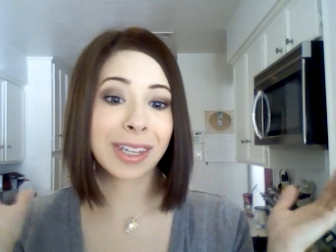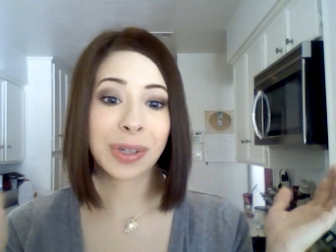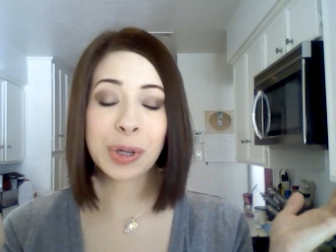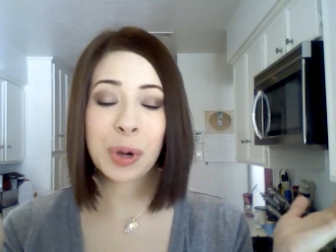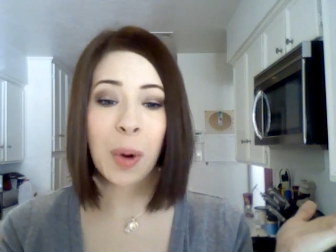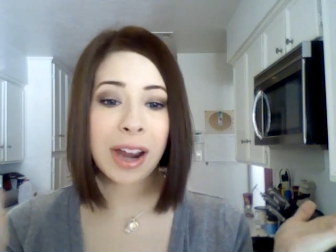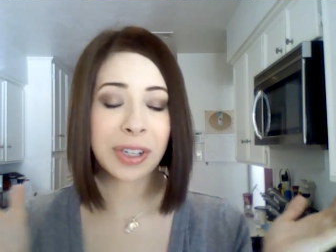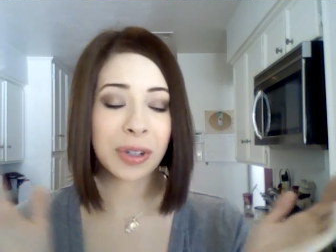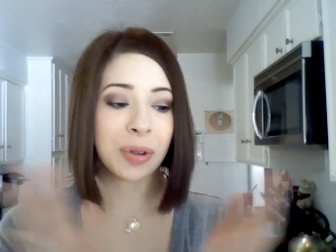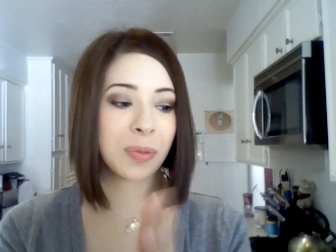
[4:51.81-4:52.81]
don't know why.
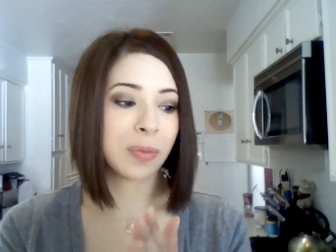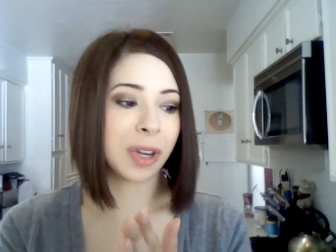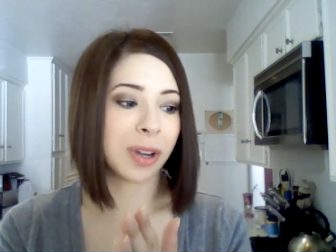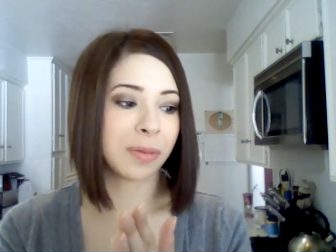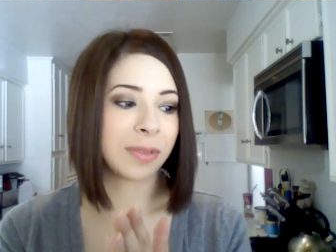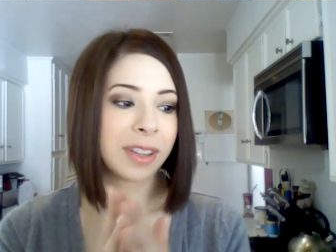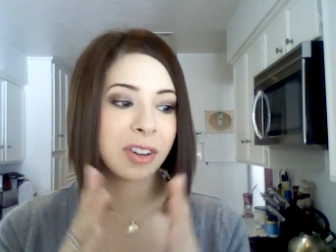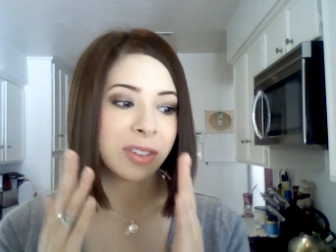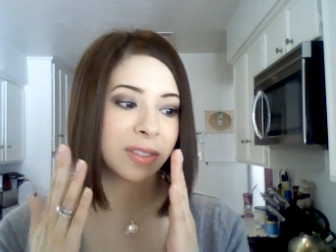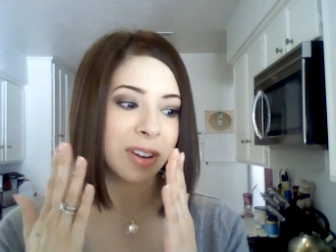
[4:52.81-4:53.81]
Don't know. You know,
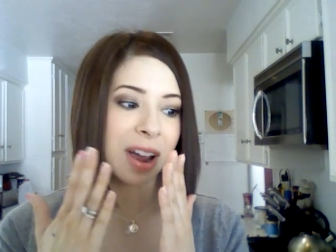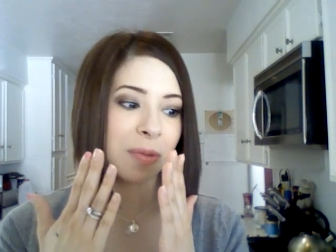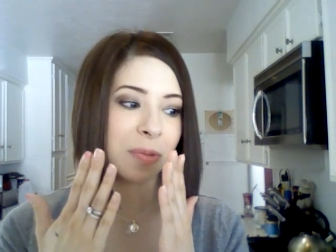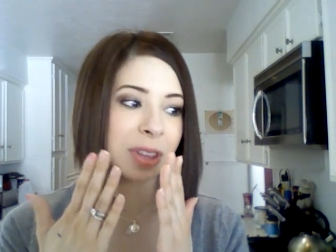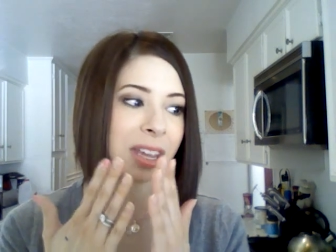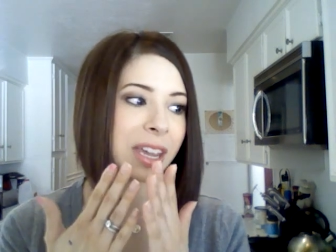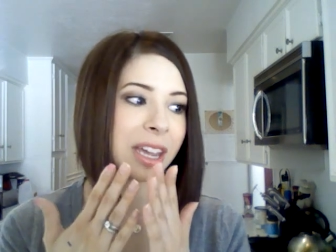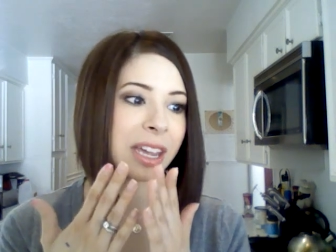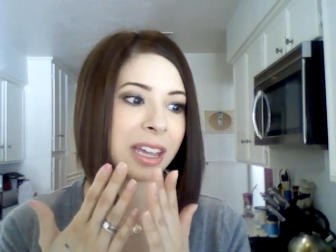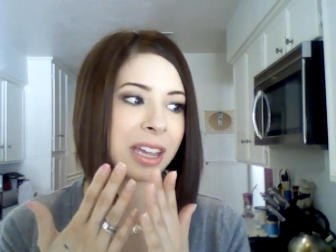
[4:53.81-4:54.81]
they're they're not really.